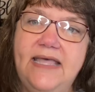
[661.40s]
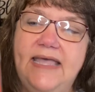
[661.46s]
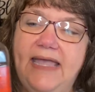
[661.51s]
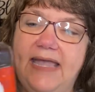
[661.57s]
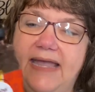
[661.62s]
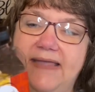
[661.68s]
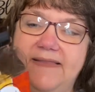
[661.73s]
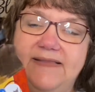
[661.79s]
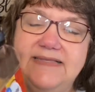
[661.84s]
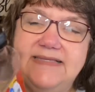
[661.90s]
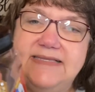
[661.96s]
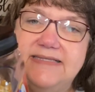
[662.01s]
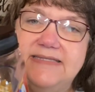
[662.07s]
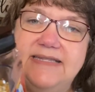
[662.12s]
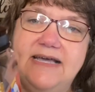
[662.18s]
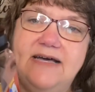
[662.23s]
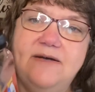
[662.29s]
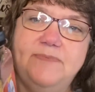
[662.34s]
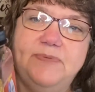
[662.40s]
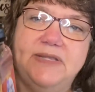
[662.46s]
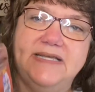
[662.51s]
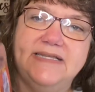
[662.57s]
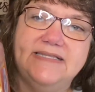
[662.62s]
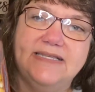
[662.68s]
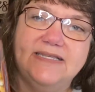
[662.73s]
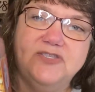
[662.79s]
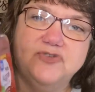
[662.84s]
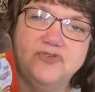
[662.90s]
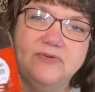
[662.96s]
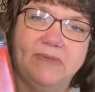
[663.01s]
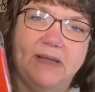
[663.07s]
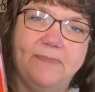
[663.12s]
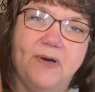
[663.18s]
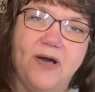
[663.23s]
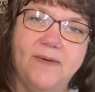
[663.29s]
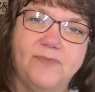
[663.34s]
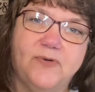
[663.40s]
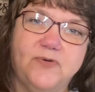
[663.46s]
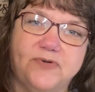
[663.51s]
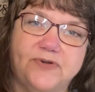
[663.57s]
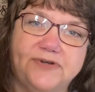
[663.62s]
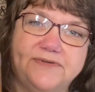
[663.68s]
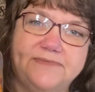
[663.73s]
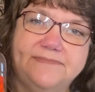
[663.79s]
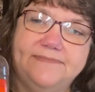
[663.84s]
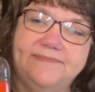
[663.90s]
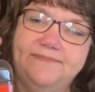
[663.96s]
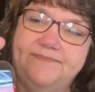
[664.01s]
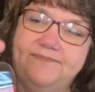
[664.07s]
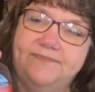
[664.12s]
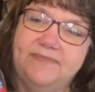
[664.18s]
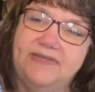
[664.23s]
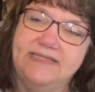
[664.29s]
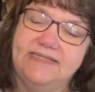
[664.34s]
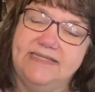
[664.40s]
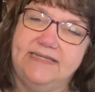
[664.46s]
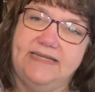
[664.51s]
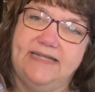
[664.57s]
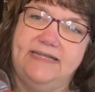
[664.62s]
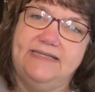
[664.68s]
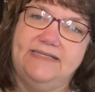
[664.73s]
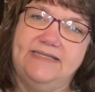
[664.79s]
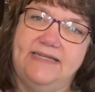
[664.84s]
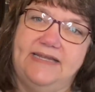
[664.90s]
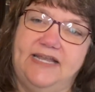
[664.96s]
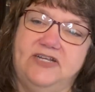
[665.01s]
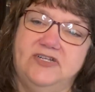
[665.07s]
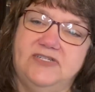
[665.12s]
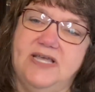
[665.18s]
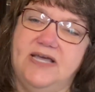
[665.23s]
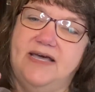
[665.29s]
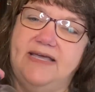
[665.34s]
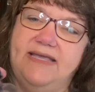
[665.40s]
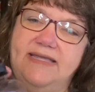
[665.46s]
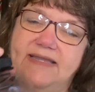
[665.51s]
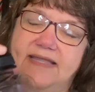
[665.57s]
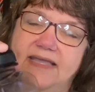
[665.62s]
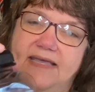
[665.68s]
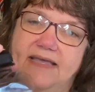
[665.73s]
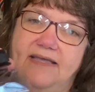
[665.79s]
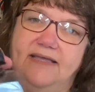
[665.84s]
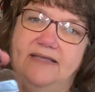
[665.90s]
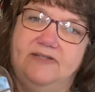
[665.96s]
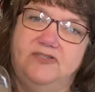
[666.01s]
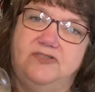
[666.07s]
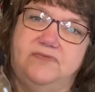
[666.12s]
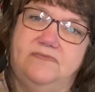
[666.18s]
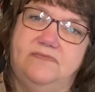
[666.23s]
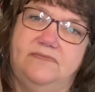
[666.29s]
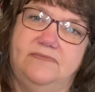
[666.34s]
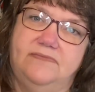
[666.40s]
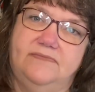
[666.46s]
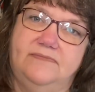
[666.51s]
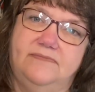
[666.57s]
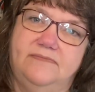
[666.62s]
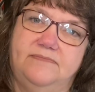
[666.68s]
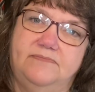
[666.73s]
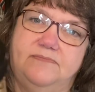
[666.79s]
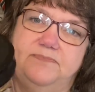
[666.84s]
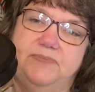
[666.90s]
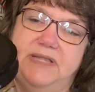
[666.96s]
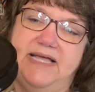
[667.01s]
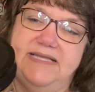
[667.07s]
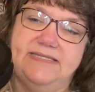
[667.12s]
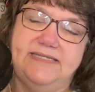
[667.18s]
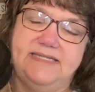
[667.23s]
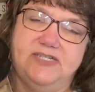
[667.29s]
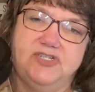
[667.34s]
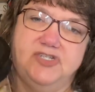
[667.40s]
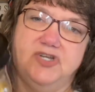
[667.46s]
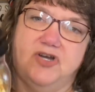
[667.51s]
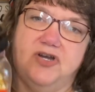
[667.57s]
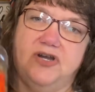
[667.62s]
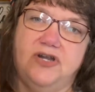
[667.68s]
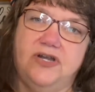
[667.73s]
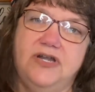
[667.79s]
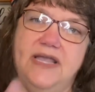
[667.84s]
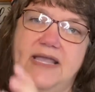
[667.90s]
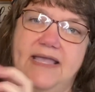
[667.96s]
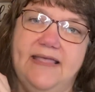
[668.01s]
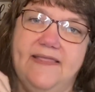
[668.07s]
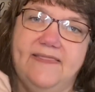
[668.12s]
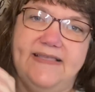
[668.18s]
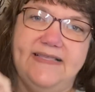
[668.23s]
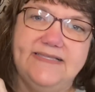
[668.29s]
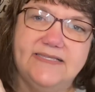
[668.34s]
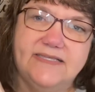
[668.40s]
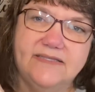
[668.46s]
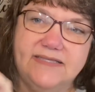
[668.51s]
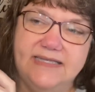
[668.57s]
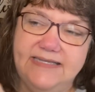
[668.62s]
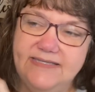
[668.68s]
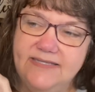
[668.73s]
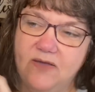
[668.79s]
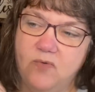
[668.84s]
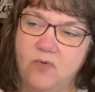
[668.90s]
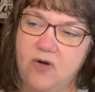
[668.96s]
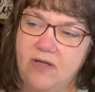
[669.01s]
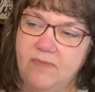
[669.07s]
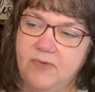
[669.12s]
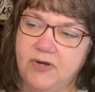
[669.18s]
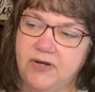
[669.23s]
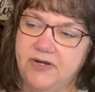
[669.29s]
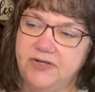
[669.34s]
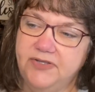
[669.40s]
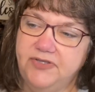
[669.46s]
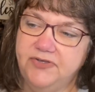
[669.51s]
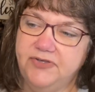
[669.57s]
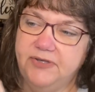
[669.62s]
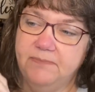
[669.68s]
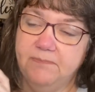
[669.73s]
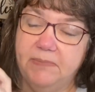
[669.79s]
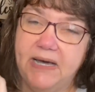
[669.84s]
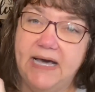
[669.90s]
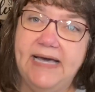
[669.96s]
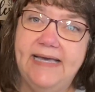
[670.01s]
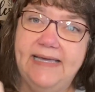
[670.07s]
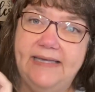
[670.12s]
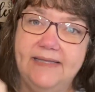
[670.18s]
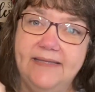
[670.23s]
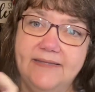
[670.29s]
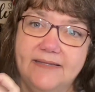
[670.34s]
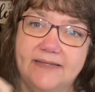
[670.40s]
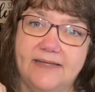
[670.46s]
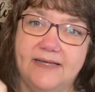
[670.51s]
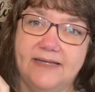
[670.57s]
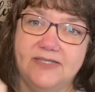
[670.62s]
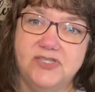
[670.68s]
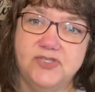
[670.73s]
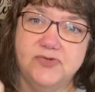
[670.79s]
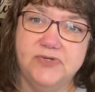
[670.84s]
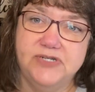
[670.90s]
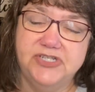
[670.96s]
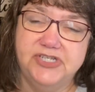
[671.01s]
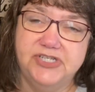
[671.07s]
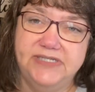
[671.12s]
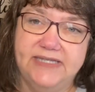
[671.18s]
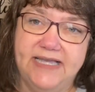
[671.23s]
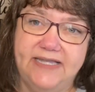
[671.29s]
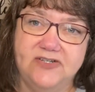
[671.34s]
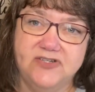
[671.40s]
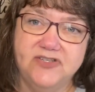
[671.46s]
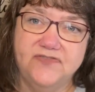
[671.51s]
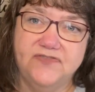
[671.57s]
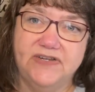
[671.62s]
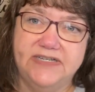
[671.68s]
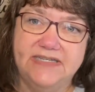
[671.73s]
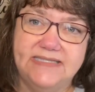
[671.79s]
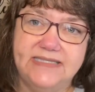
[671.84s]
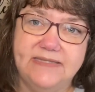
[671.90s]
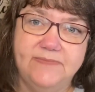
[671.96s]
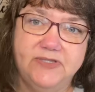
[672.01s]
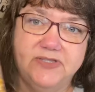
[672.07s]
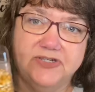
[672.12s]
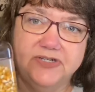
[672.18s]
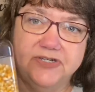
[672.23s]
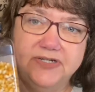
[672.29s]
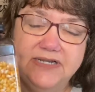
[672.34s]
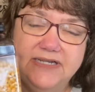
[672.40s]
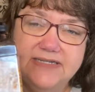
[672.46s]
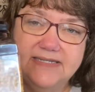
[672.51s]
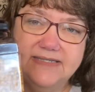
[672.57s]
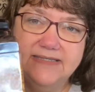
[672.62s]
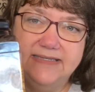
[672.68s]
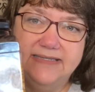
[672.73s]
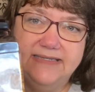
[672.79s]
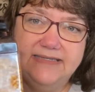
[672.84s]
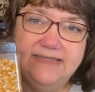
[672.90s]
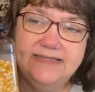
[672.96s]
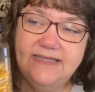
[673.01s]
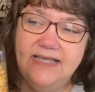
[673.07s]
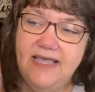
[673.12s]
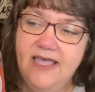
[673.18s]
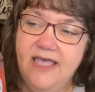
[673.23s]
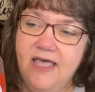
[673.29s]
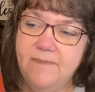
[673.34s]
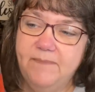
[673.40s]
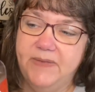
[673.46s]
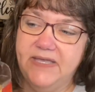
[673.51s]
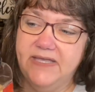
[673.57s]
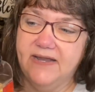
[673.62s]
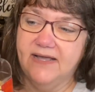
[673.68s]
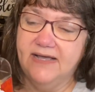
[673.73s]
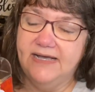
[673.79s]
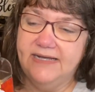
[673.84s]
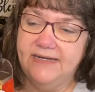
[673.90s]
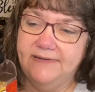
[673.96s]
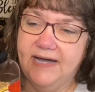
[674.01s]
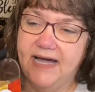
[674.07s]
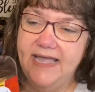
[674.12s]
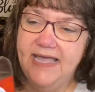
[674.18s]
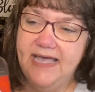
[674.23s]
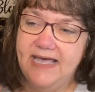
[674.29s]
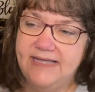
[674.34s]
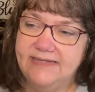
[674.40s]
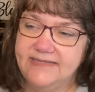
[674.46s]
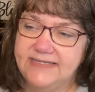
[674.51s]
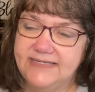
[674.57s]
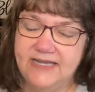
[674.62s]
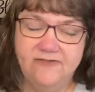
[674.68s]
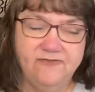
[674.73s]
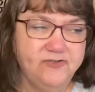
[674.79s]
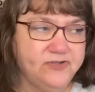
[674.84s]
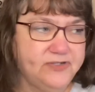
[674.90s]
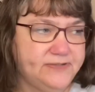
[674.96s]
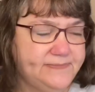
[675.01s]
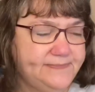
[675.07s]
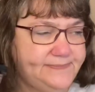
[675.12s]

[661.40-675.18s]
And this is now a place I store my popcorn. It's an airtight plastic jar. These at Walmart, you can buy storage containers very similar to these, but I had several,